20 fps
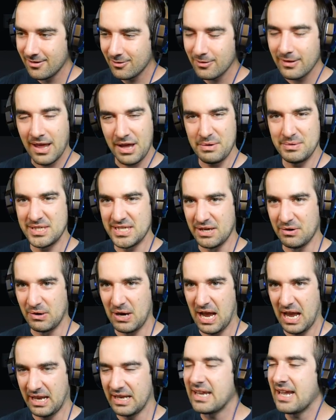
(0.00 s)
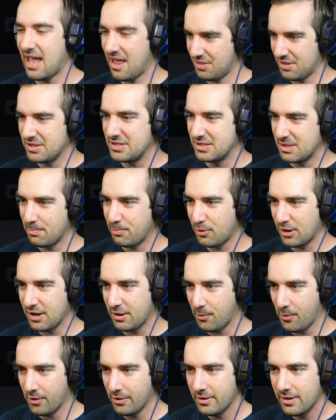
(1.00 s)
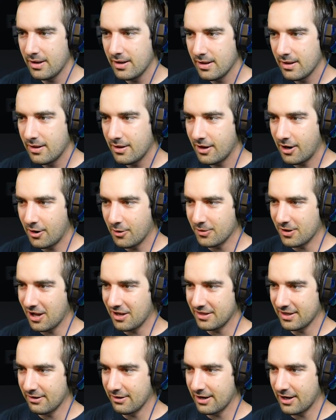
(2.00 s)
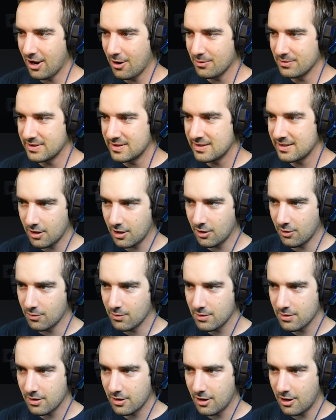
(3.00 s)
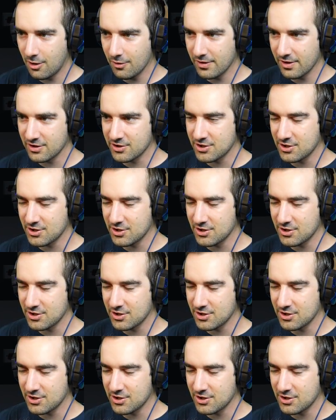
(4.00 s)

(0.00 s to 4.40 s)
That was it, right? Yeah, this is the prequel. Oh god, there he goes. Oh, oh, they're